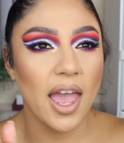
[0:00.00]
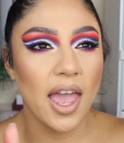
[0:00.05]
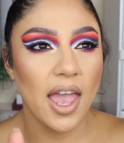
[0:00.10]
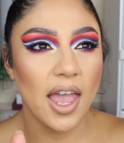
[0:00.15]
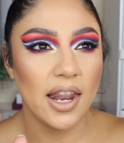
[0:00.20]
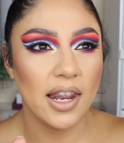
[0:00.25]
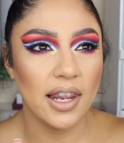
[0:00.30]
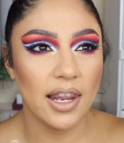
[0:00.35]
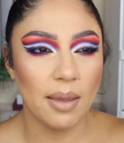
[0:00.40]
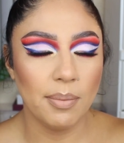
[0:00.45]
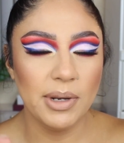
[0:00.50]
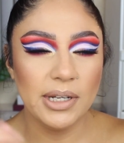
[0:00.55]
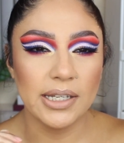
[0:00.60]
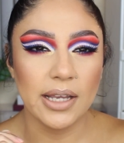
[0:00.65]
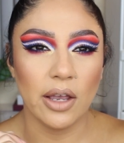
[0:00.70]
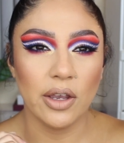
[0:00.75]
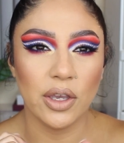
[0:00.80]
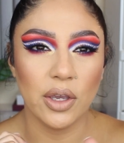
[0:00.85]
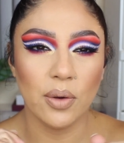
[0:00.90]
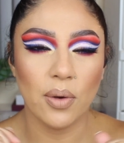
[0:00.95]
And let me
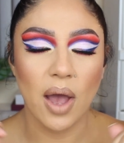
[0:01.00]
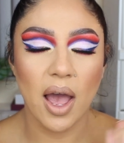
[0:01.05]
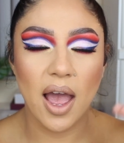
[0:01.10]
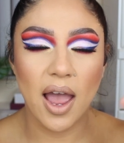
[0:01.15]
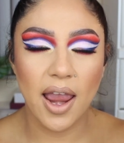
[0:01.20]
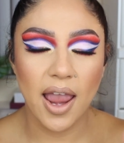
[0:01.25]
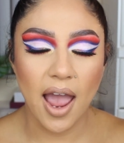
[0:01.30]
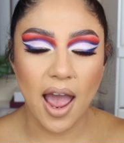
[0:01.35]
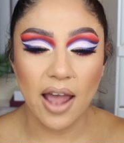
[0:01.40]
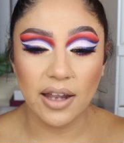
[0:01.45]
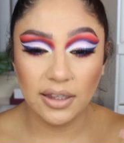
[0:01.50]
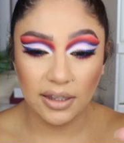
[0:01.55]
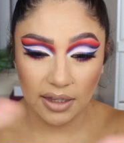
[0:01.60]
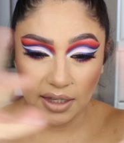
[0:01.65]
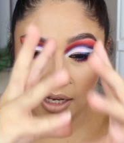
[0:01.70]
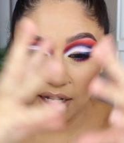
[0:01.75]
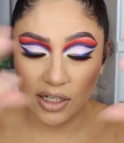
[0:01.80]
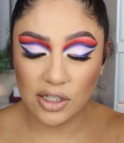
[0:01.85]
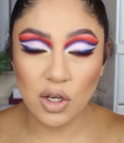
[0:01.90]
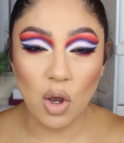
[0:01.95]
tell you, I had
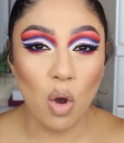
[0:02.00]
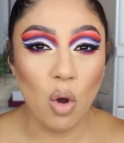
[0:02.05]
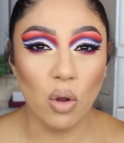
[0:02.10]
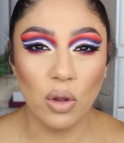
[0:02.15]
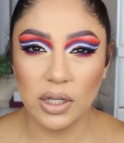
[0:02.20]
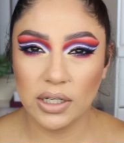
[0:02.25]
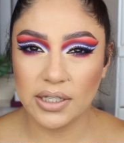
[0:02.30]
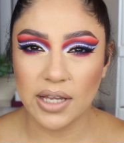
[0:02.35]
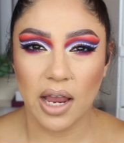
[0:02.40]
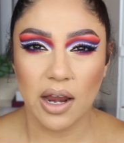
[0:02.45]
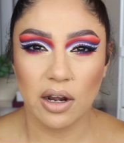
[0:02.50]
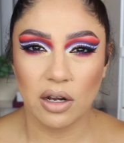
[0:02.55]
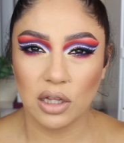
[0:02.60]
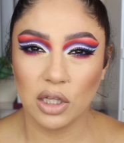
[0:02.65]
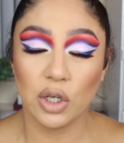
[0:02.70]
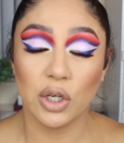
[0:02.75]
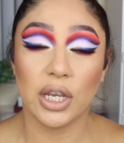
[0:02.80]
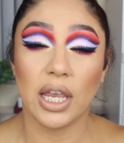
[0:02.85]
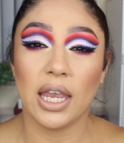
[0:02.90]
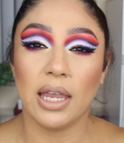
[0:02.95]
this whole entire
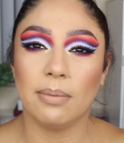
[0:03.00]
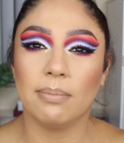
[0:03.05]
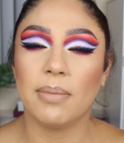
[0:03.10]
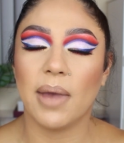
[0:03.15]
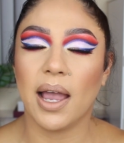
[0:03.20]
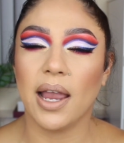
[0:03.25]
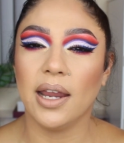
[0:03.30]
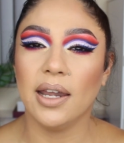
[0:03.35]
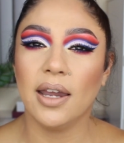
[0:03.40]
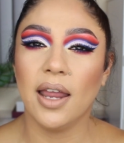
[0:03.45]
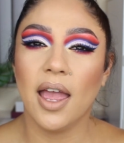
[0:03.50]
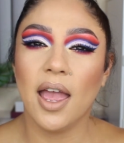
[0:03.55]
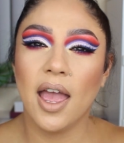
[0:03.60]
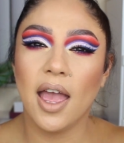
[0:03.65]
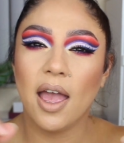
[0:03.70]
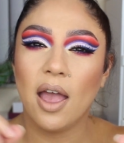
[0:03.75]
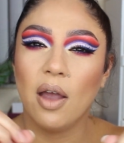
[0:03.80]
look in mind